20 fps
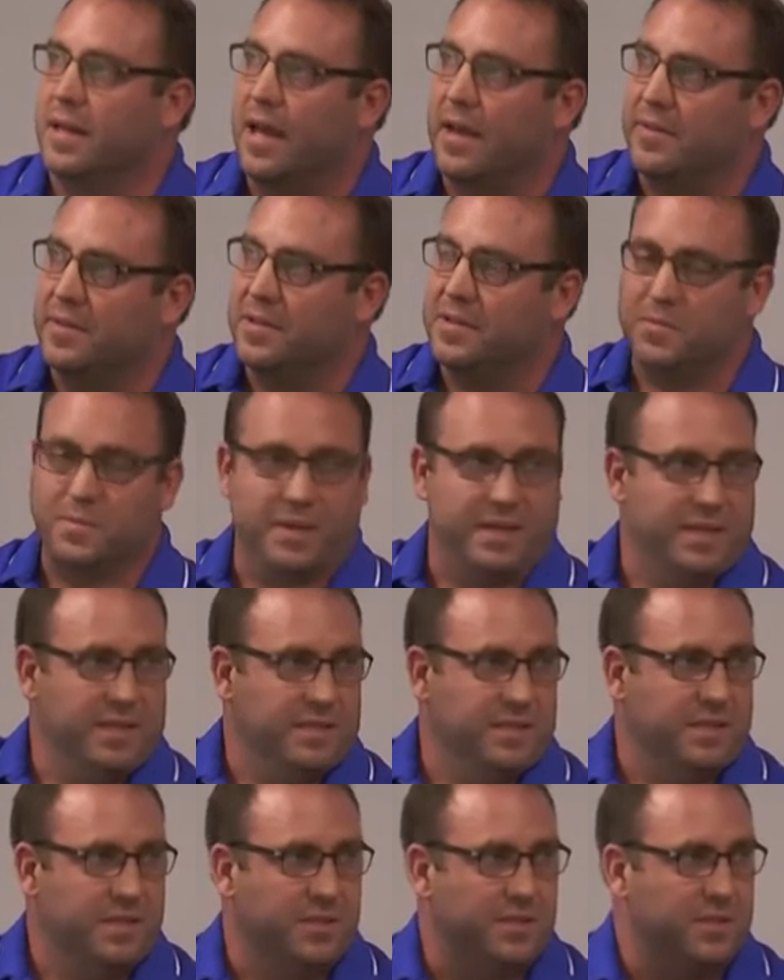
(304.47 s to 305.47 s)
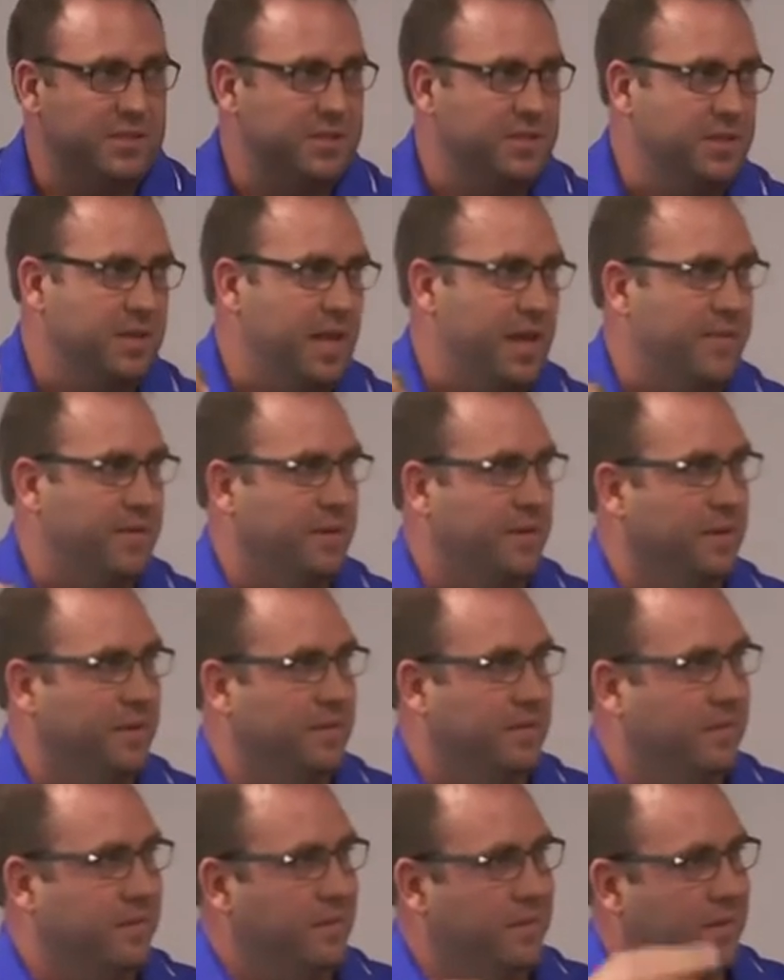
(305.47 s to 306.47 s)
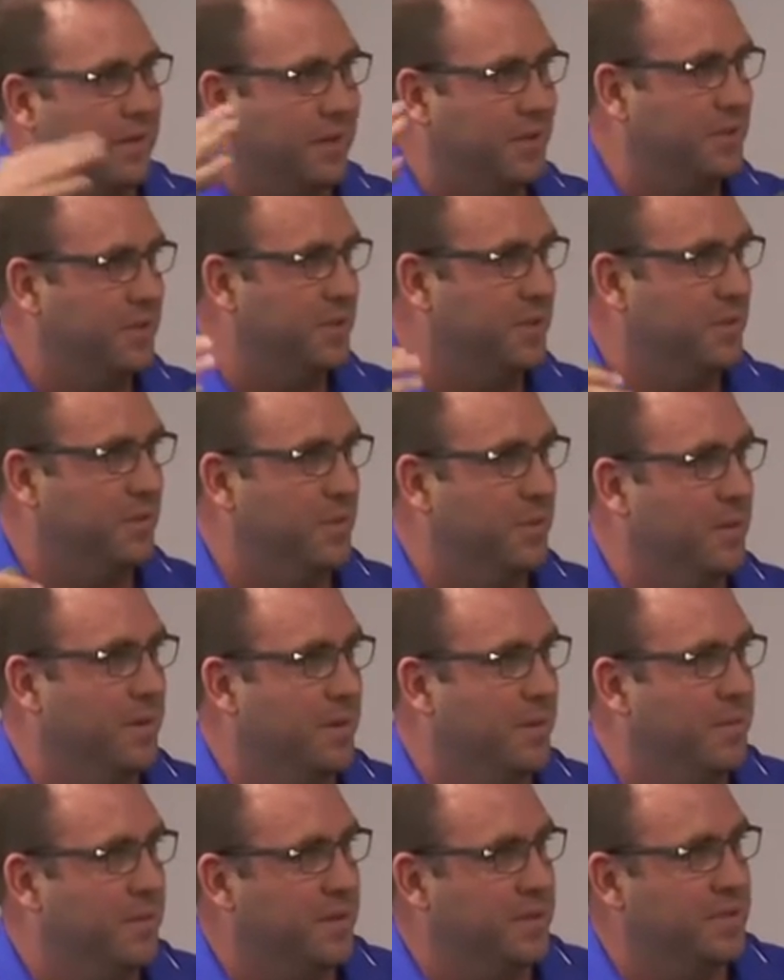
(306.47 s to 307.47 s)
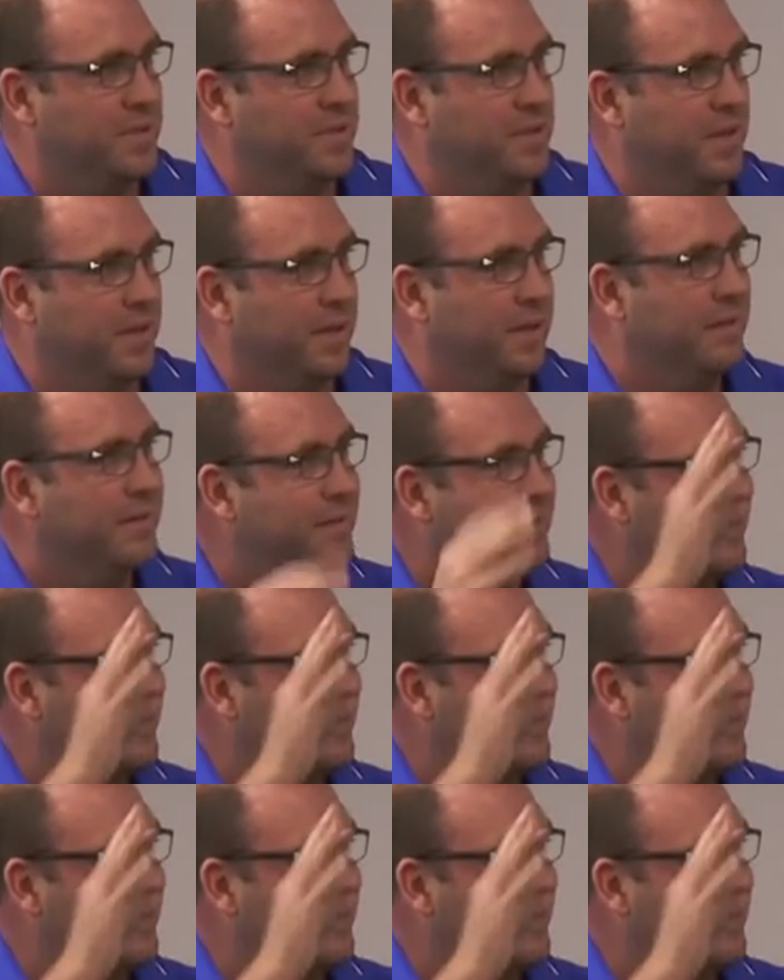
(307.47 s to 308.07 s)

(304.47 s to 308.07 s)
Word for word: of having these big incisions and having to cut you into a million pieces to get it.